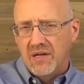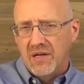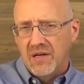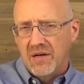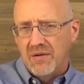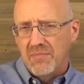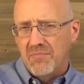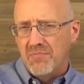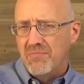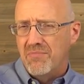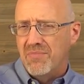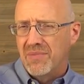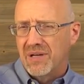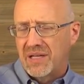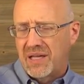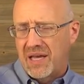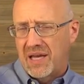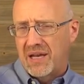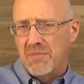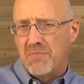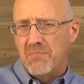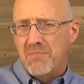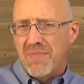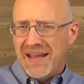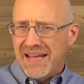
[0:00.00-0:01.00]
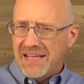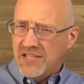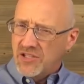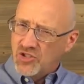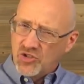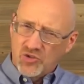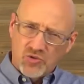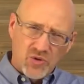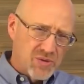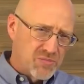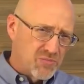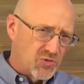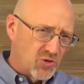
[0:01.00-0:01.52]
uh, kind of
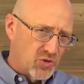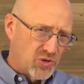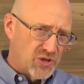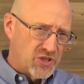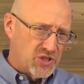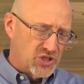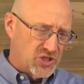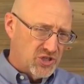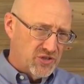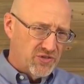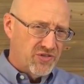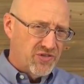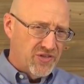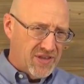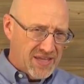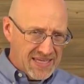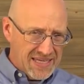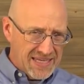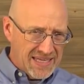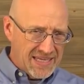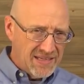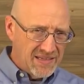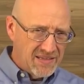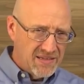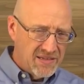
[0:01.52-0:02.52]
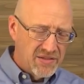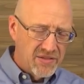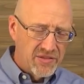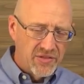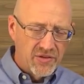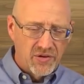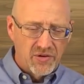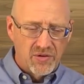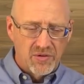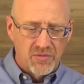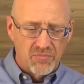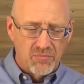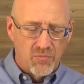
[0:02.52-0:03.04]
mainstream Christian thinking.
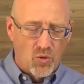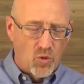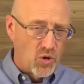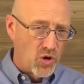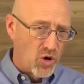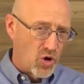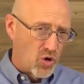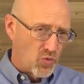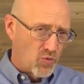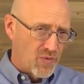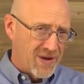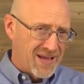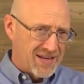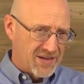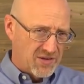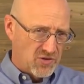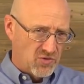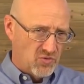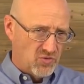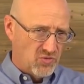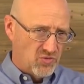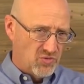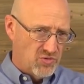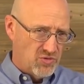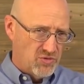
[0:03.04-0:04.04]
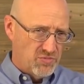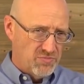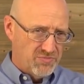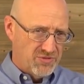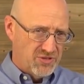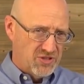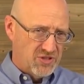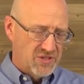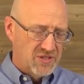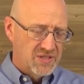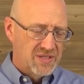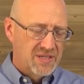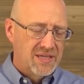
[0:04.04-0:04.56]
They're more heretical
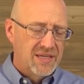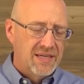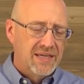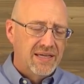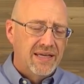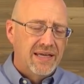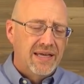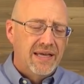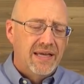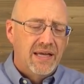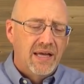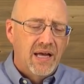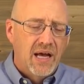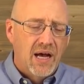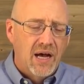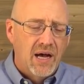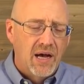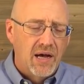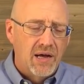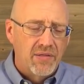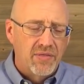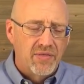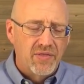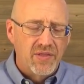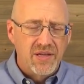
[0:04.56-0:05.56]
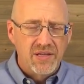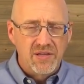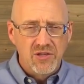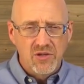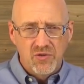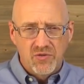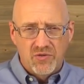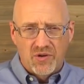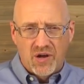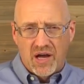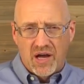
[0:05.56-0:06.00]
groups. Uh, then you've